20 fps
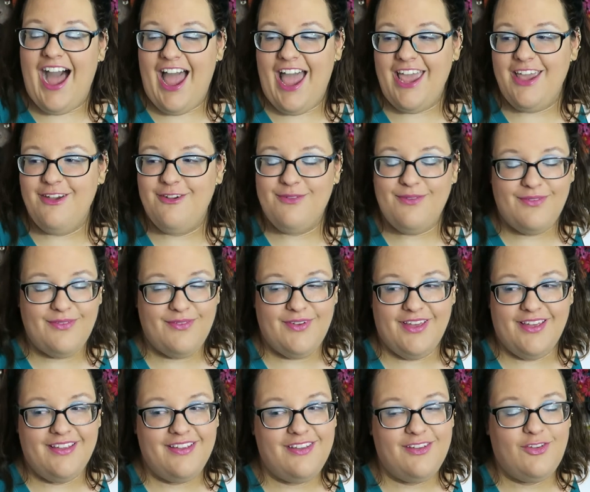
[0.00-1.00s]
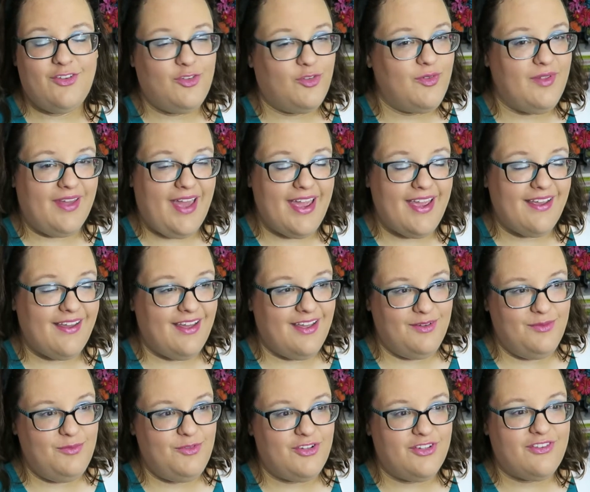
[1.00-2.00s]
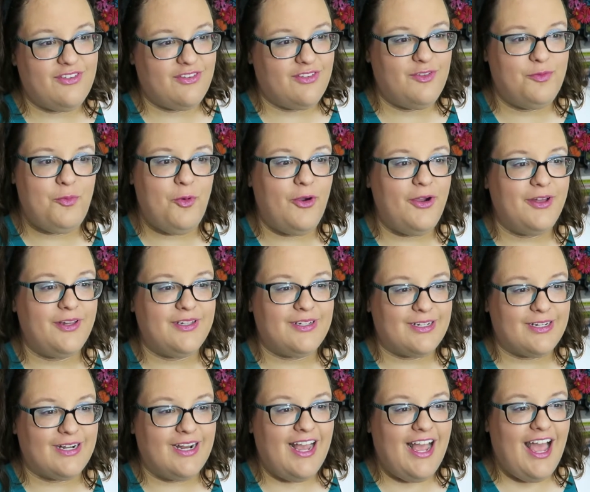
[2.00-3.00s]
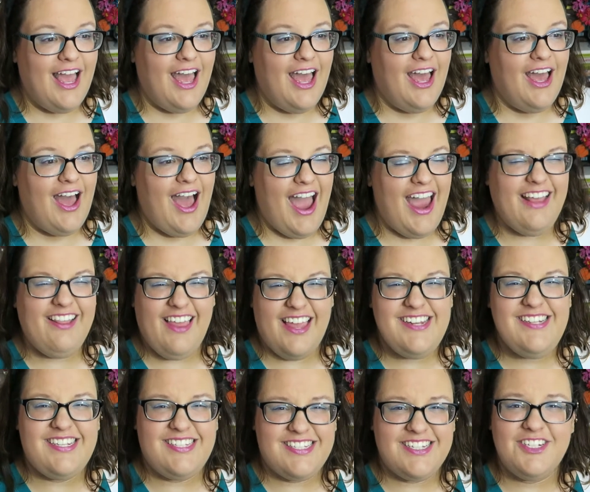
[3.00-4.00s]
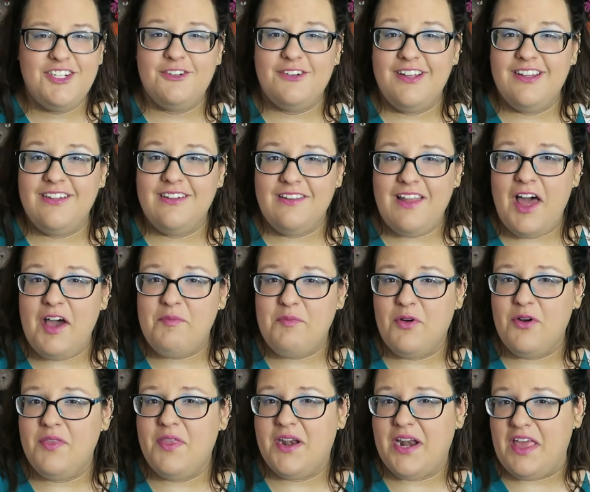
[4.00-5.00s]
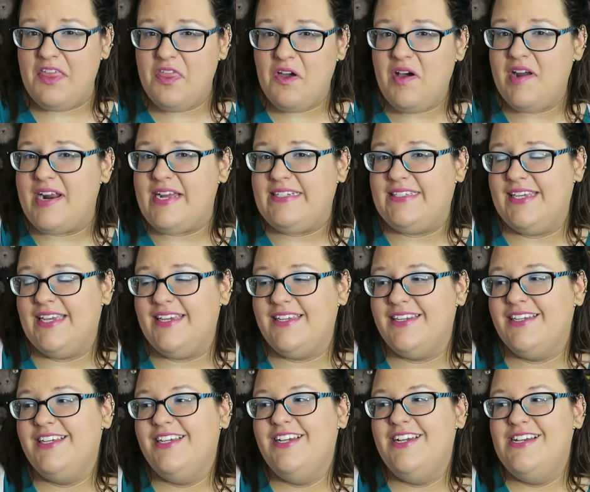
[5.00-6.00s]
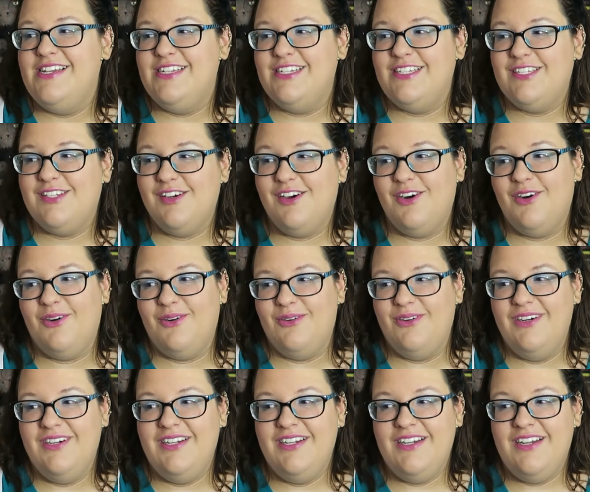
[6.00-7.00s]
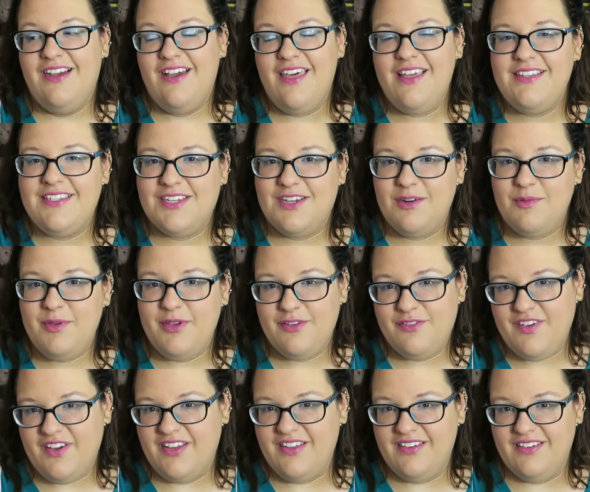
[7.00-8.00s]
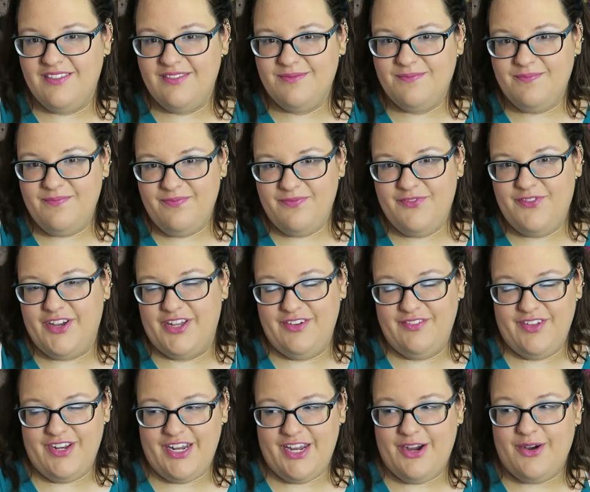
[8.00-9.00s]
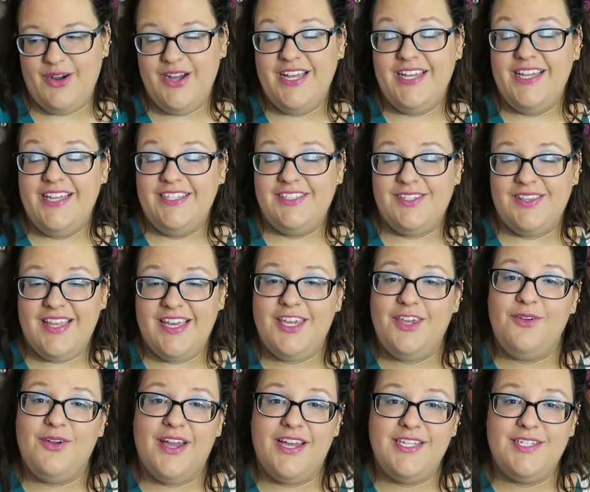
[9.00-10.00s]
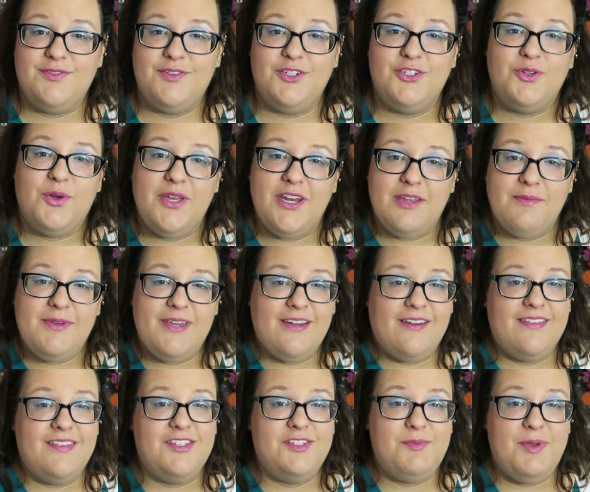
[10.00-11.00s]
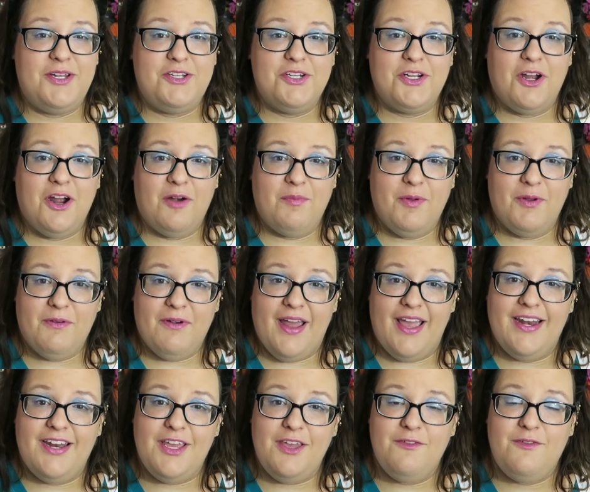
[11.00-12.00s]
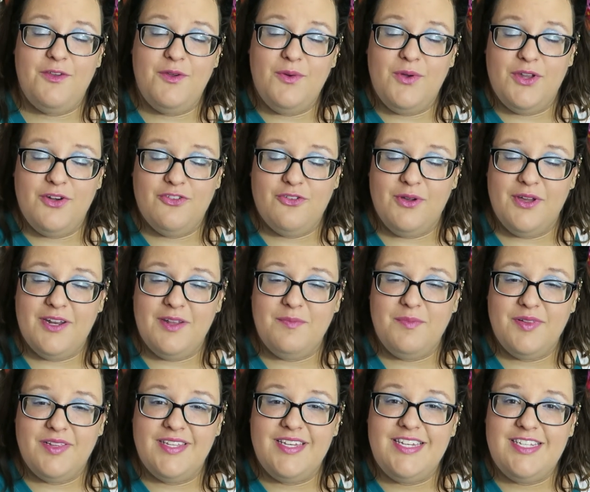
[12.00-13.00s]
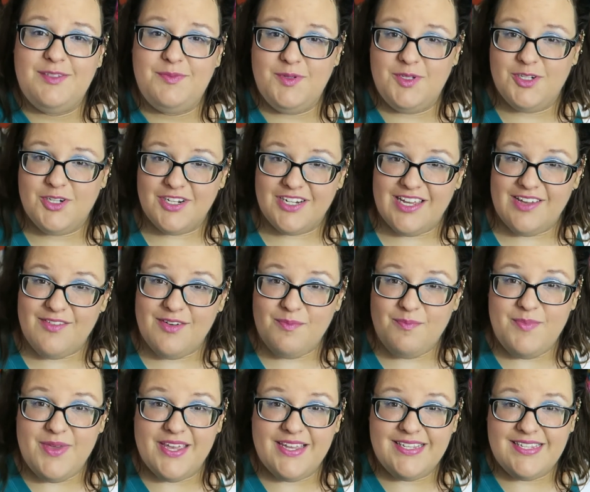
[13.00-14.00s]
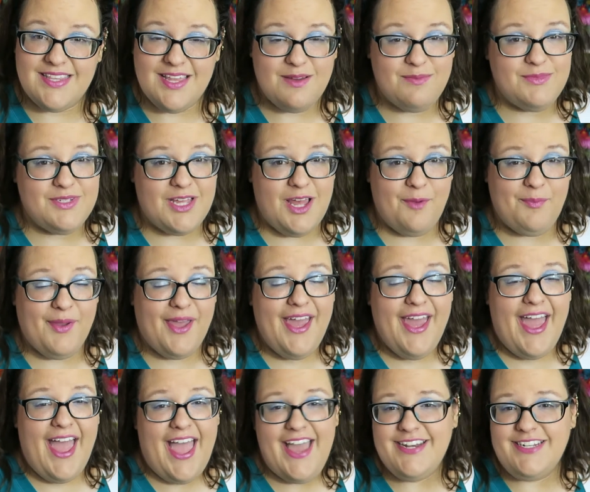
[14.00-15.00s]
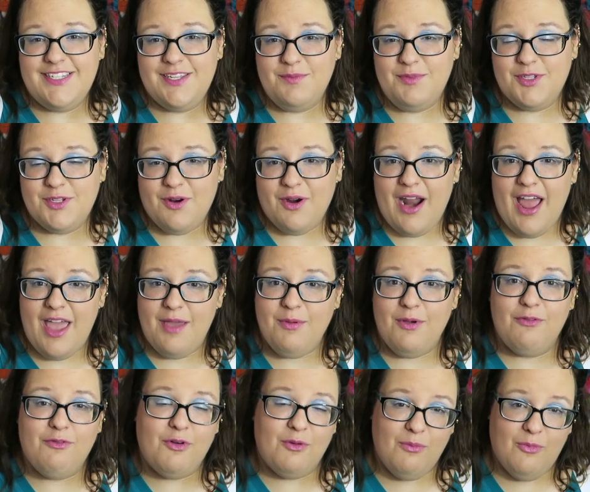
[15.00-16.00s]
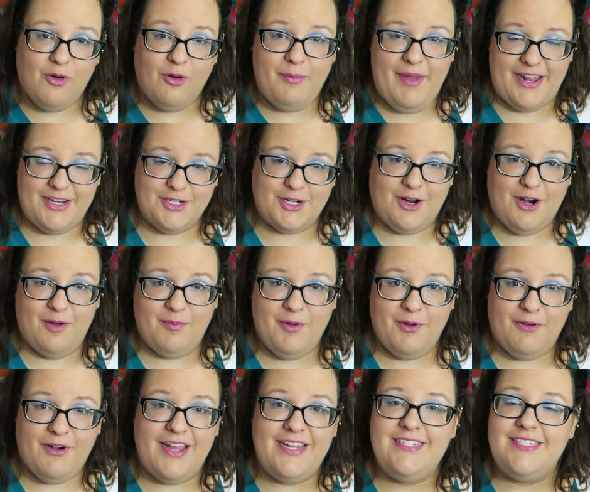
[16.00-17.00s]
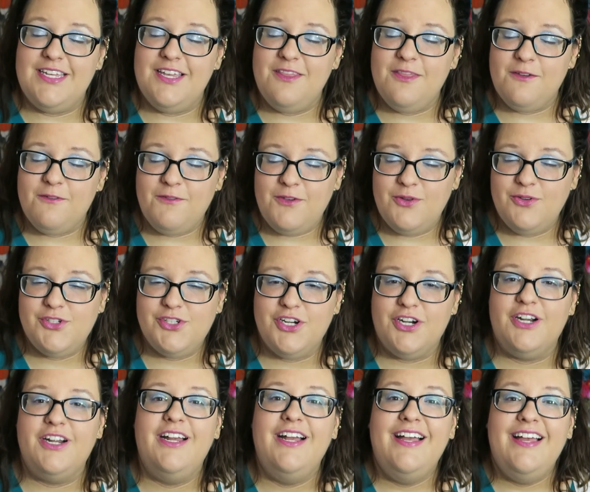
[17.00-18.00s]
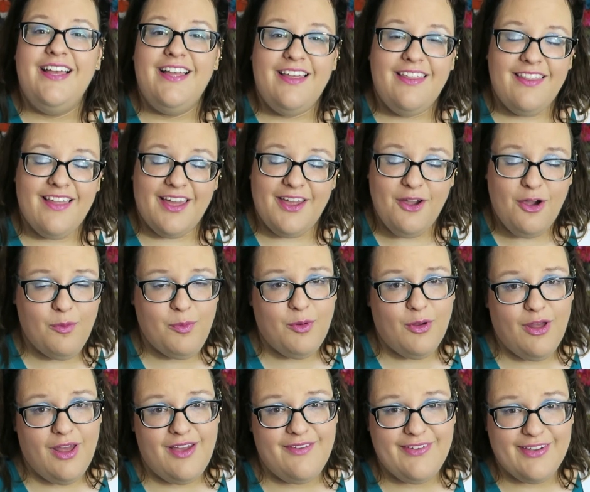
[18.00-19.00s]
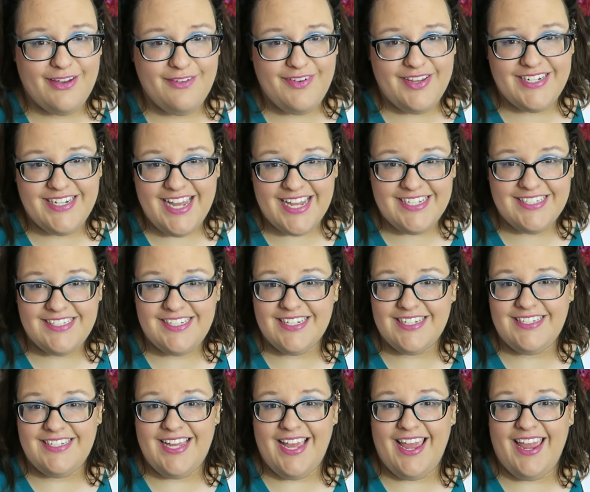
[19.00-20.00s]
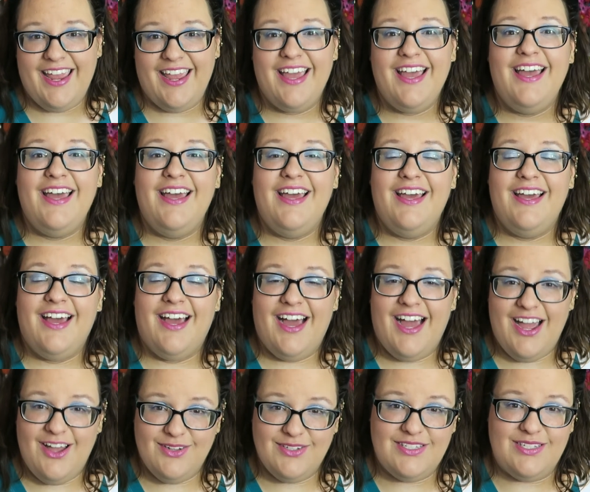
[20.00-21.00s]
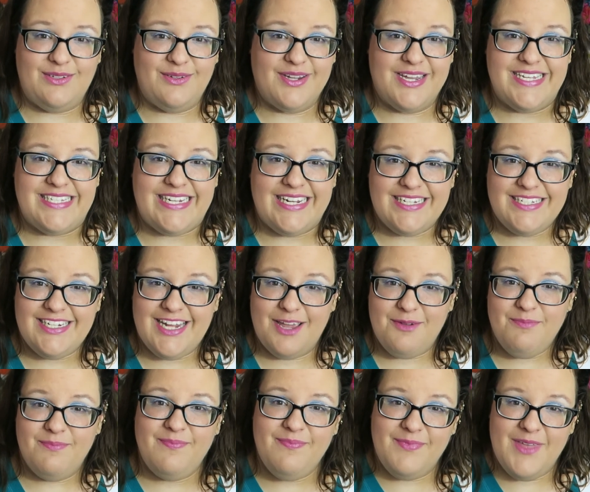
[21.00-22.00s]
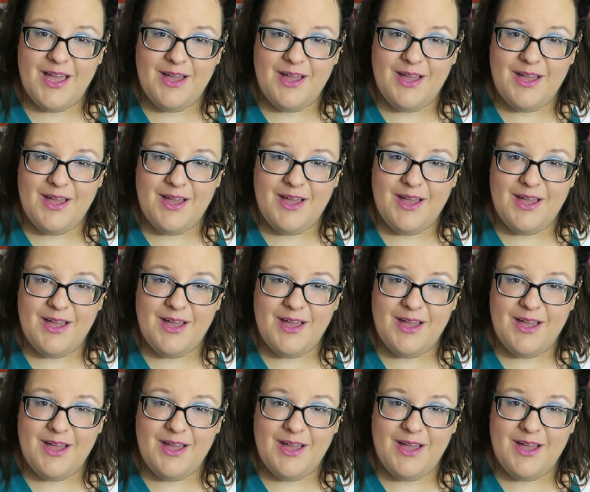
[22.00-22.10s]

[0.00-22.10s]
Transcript: I I, I'm just, spoiler, I liked Cinderella a lot more than I thought I did. So that's gonna be a fun, fun video. So thank you guys for joining me on this magic carpet ride. If you enjoyed it, please be sure to give it a big thumbs up and subscribe for more magic carpet rides in the future. I hope you're all having a fantastic day. I'll see you guys next time.